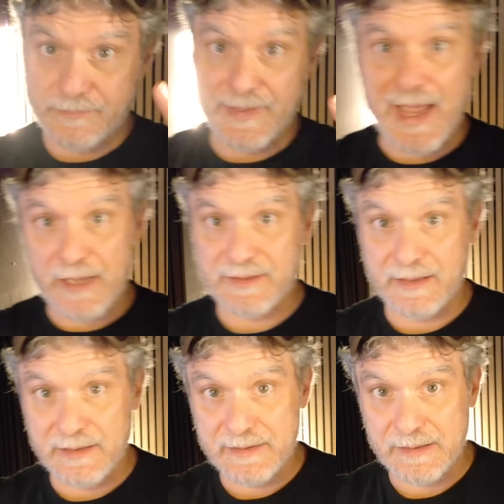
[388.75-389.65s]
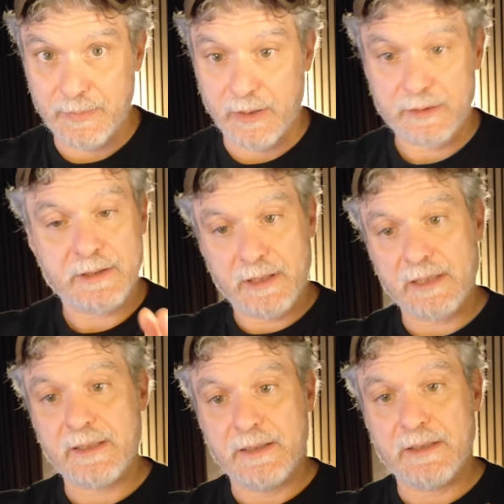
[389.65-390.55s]
That's the easy part.
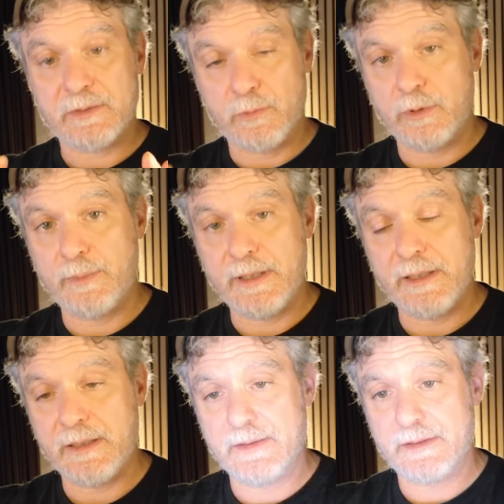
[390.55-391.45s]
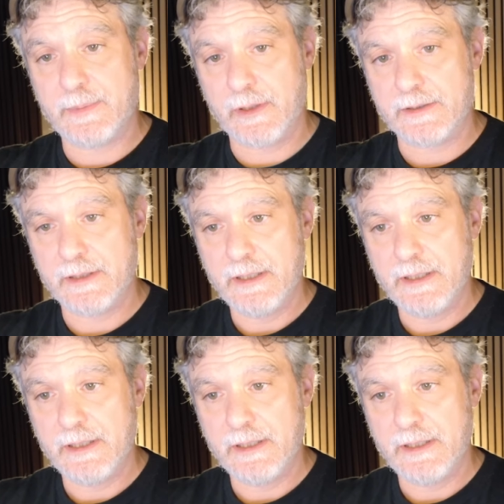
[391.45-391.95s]
Connecting this will be the easy part.